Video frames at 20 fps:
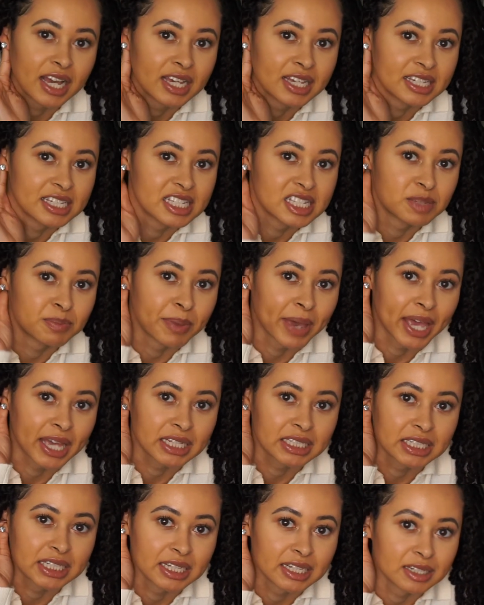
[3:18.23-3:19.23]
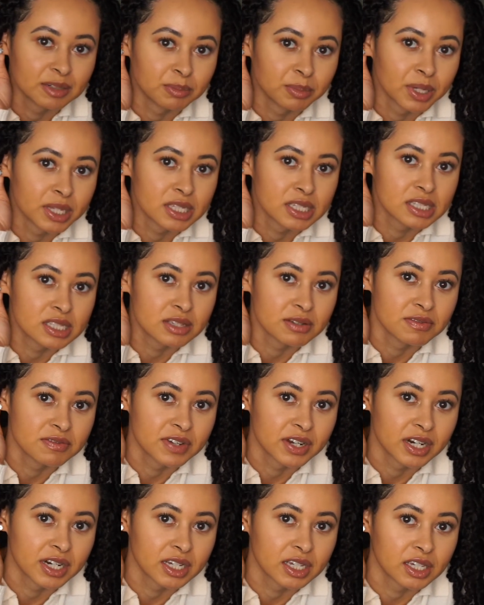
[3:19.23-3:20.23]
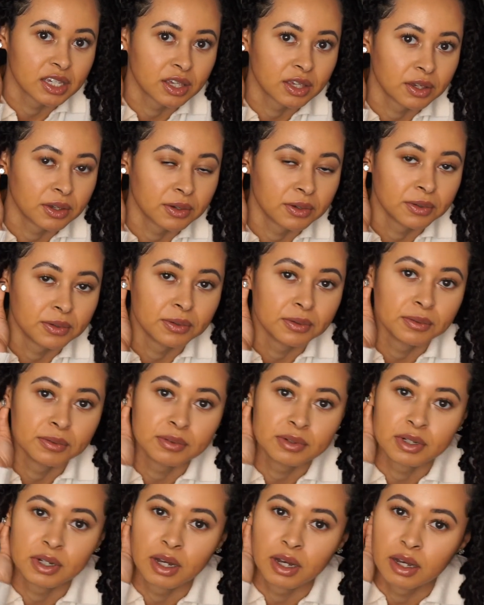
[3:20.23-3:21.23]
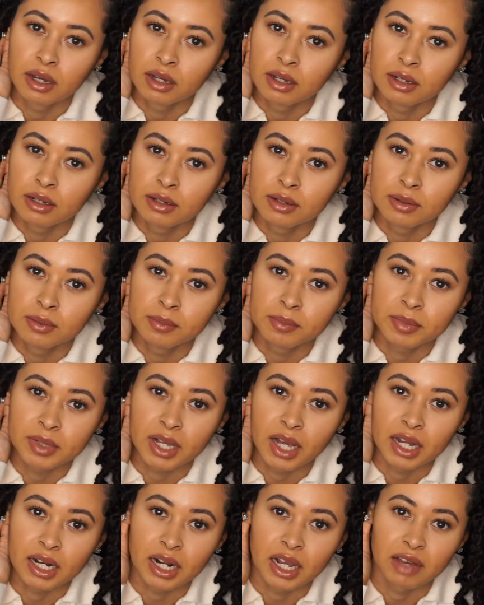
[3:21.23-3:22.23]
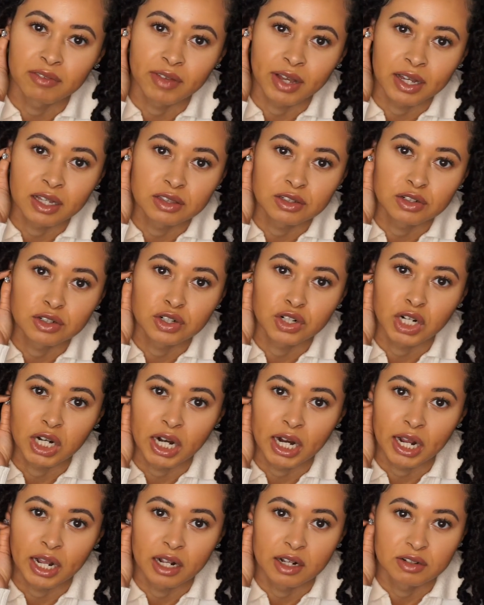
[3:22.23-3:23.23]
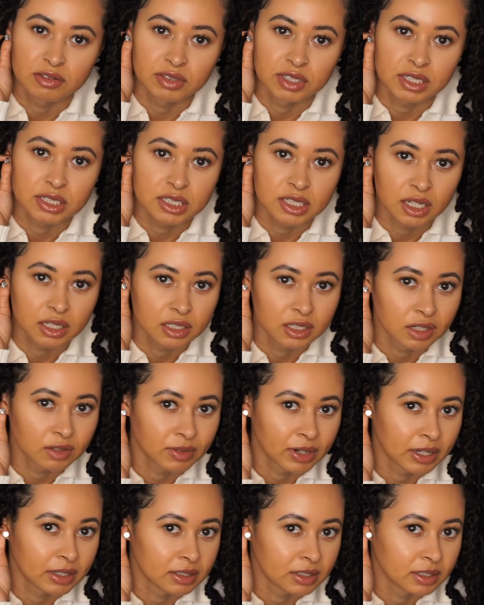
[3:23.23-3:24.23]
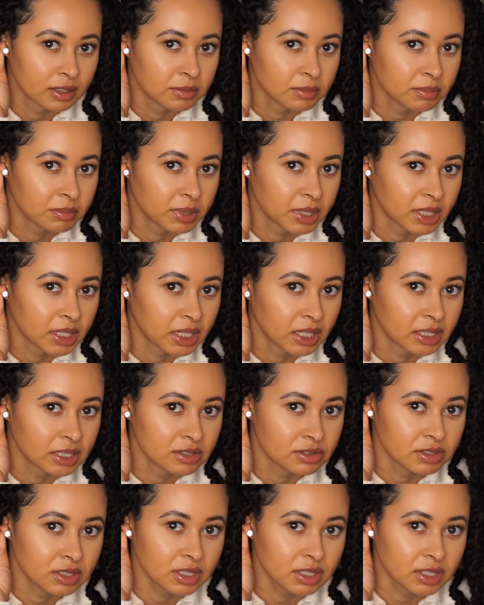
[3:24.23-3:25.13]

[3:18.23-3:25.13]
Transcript: expected, but still very cute. Um, kind of have like a little crown detailing around them. But yeah, these are the